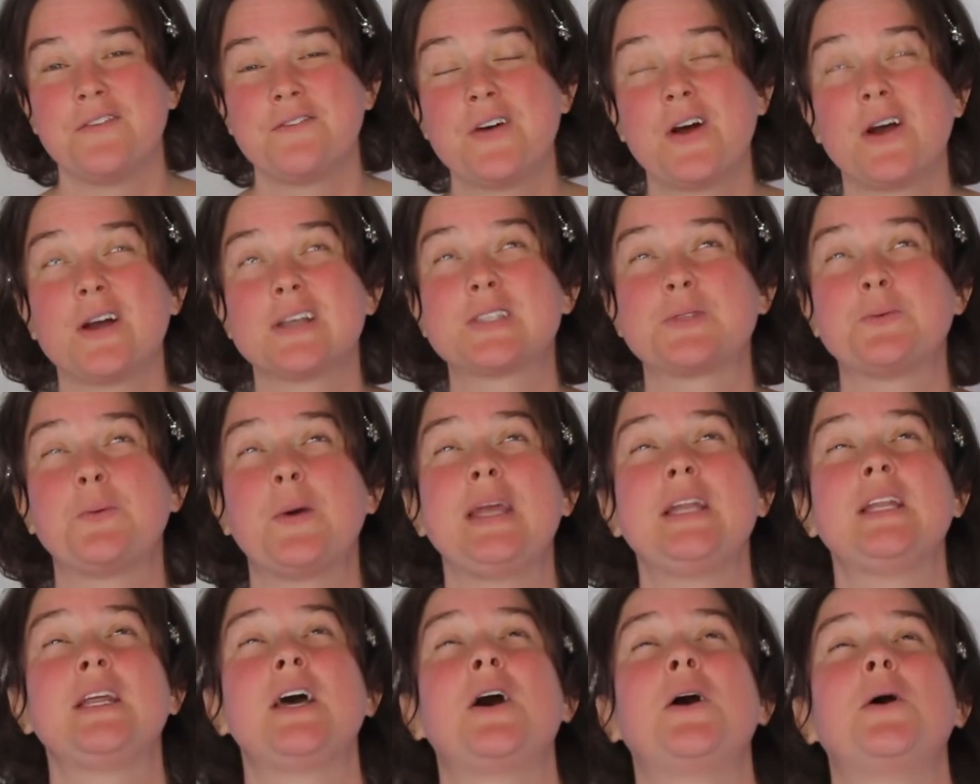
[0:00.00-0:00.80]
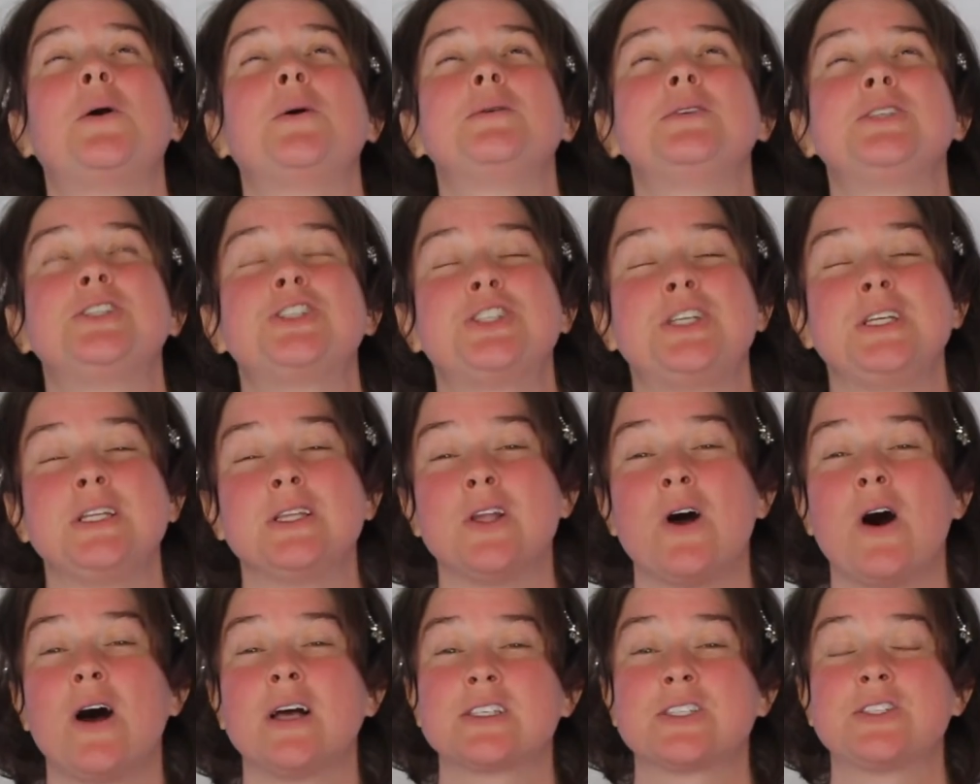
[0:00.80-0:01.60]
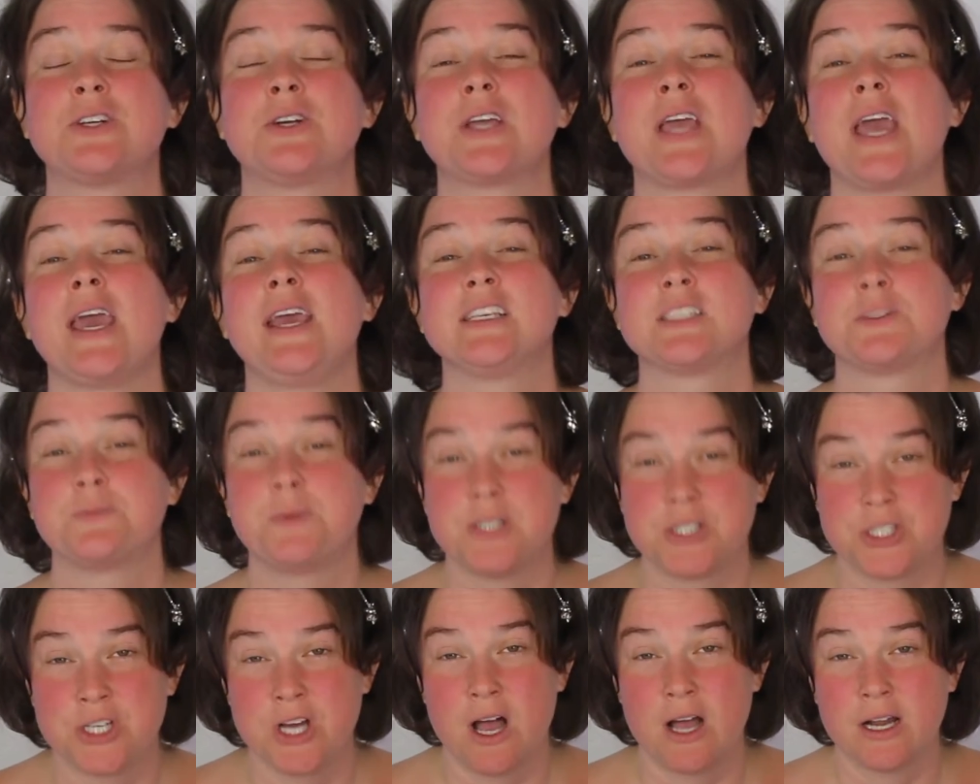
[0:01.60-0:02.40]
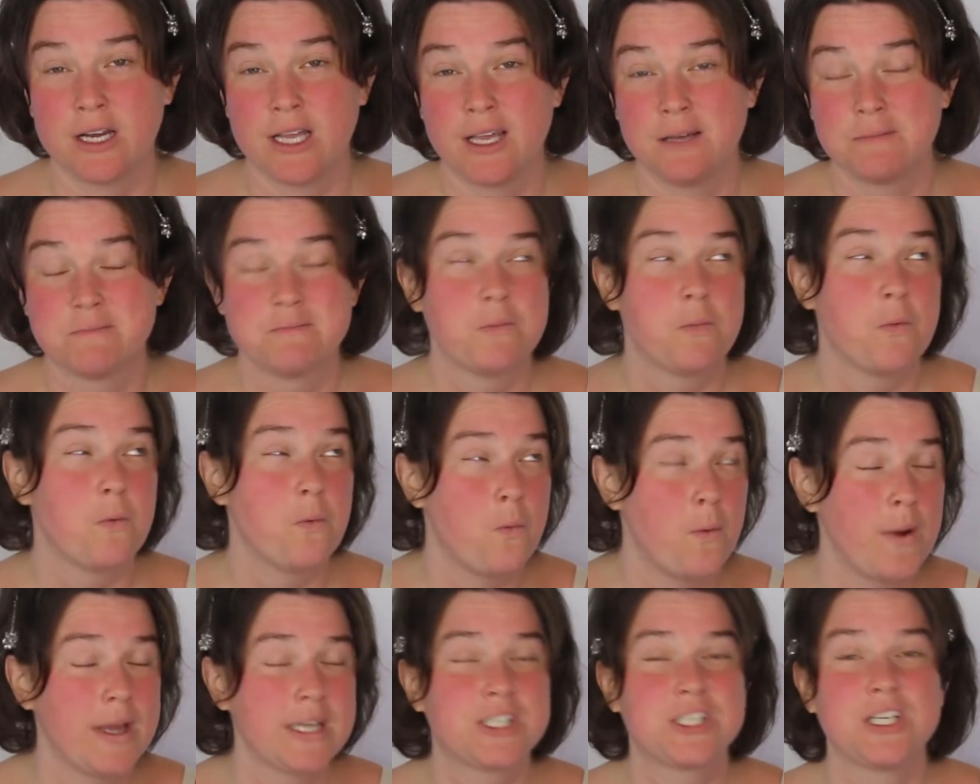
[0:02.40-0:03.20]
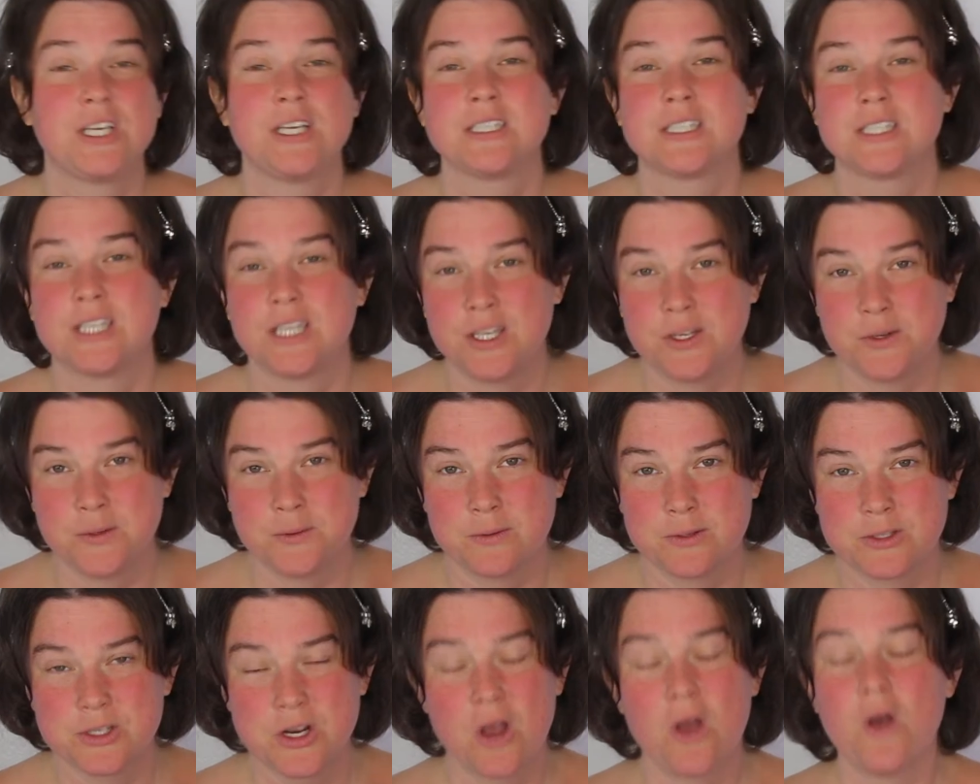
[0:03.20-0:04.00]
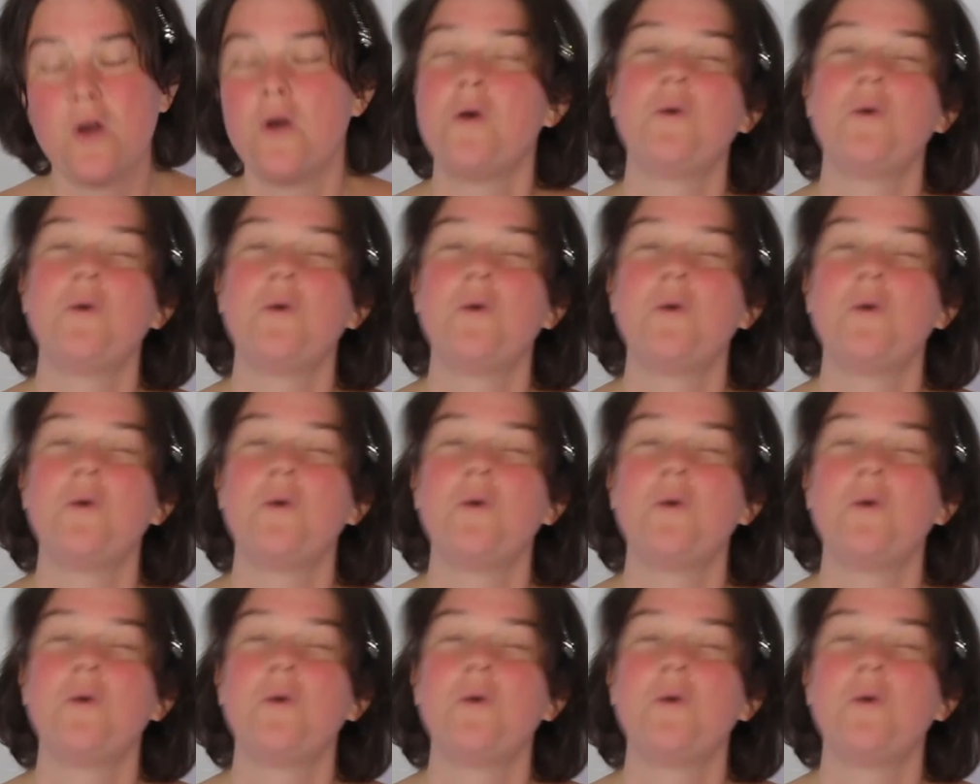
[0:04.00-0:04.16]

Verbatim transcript: First, we know she lost her case with Johnny, which is huge.